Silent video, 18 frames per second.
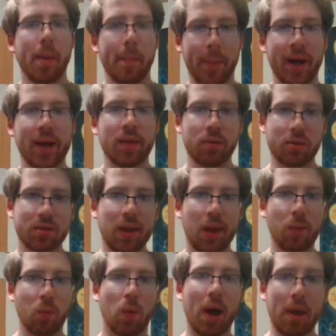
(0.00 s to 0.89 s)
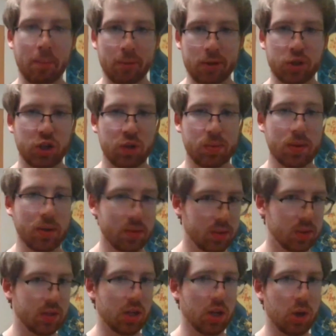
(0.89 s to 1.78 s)
But I understand why
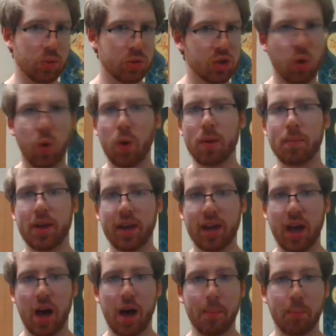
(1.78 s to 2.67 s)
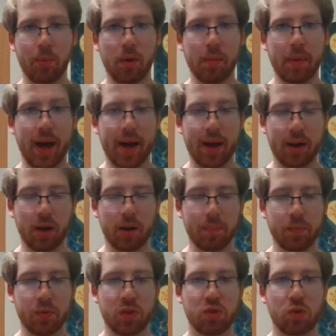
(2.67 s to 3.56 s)
Bushiroad's tournament compromise or
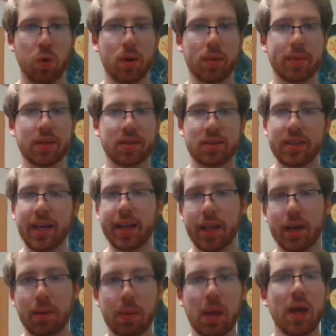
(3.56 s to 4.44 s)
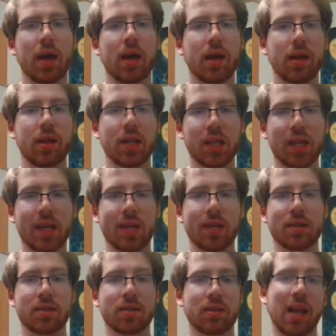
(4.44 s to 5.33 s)
tournament setup
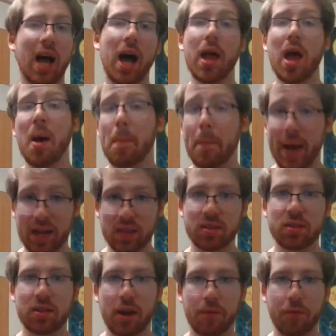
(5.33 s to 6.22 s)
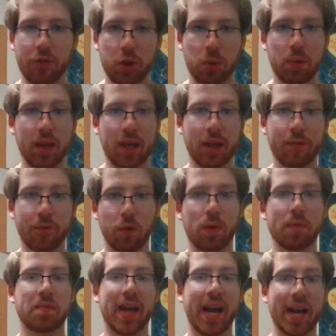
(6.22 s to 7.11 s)
is not a best of 3
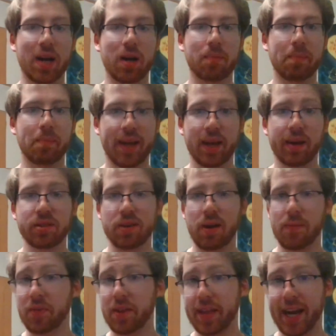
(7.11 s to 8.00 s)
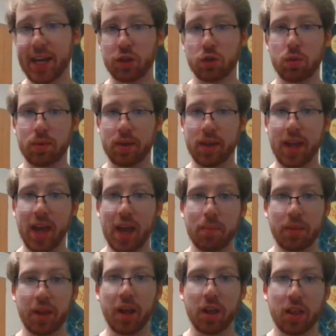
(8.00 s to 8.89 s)
for Vanguard because of the natural
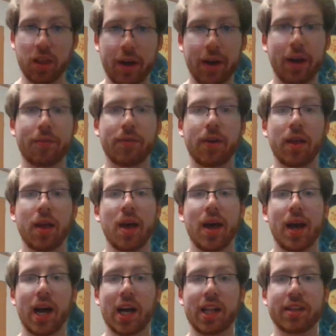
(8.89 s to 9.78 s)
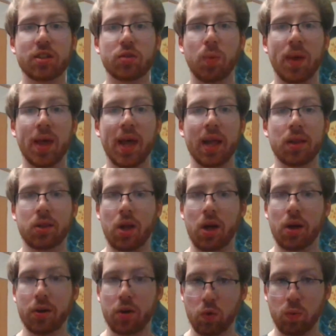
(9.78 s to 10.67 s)
game length of it, unless we got
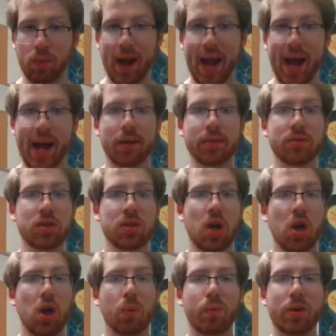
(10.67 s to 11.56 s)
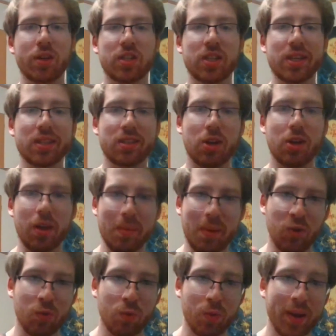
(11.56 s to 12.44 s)
longer rounds, which is going to
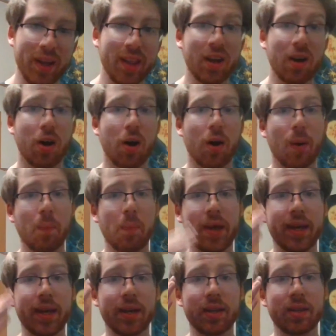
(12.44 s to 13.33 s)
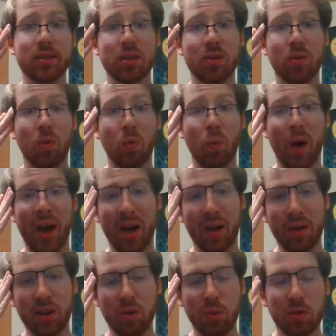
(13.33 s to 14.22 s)
be really hard because
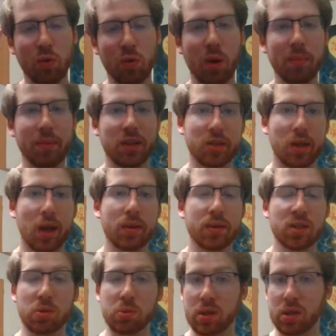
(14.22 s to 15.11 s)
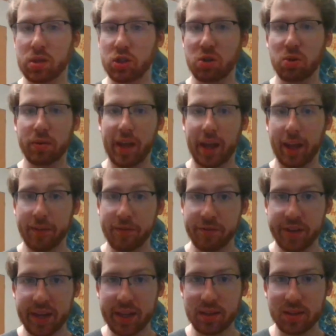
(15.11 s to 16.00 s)
while you would normally saw this was a 2-day
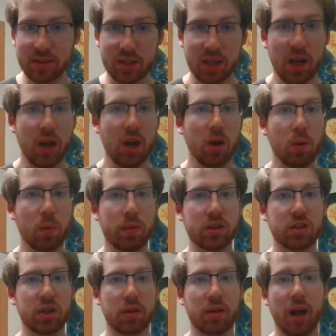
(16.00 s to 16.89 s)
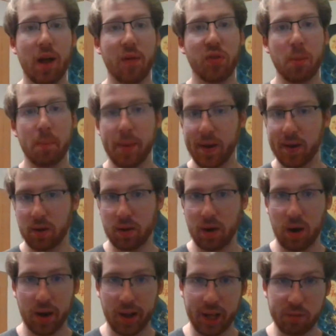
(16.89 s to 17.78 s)
event, which a lot of the bigger
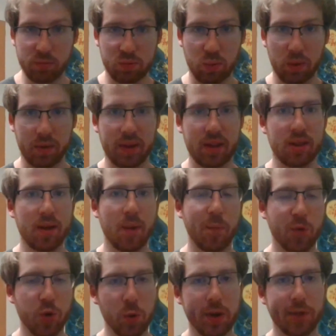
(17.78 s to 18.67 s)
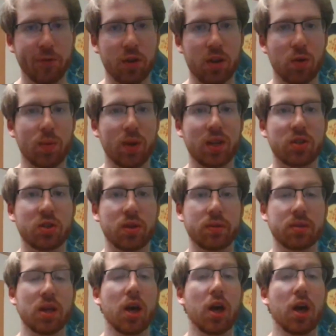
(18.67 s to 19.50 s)
card games will end up doing for the regionals,